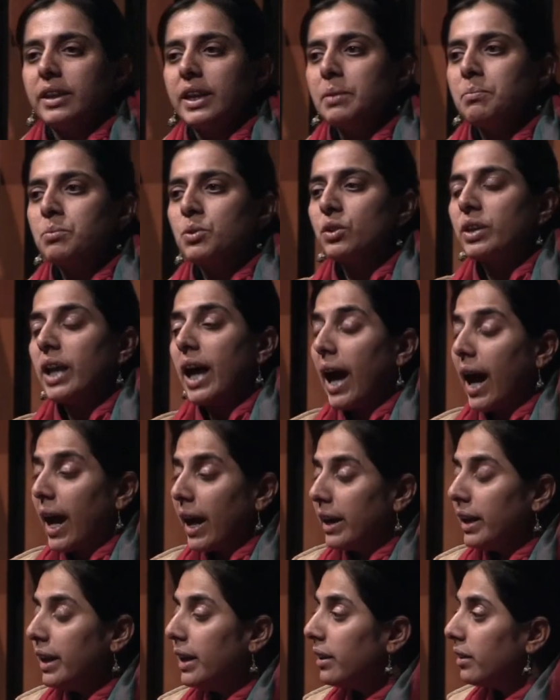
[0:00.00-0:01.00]
keeps on
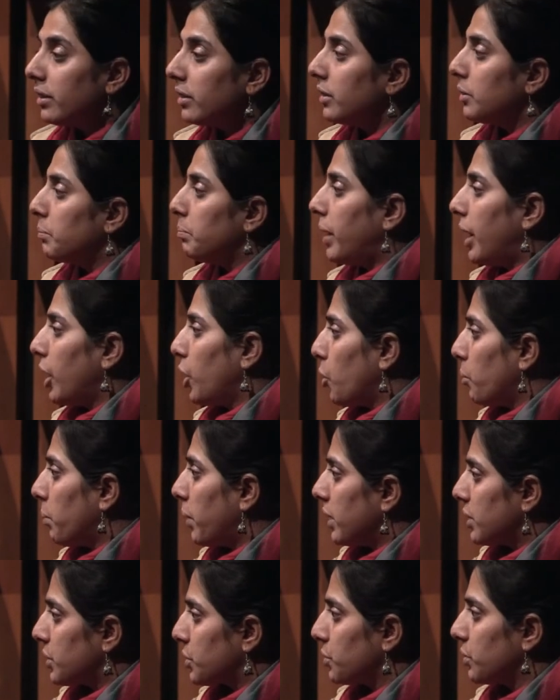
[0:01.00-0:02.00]
adding the
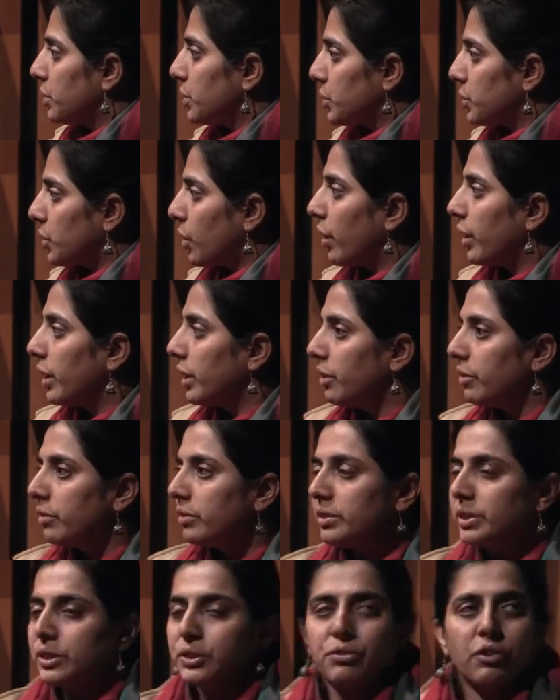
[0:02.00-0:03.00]
biomass to the soil
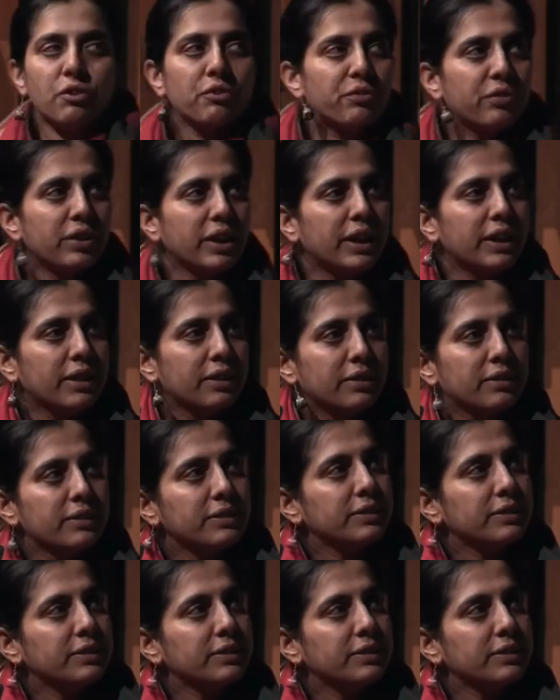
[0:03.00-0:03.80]
just for free.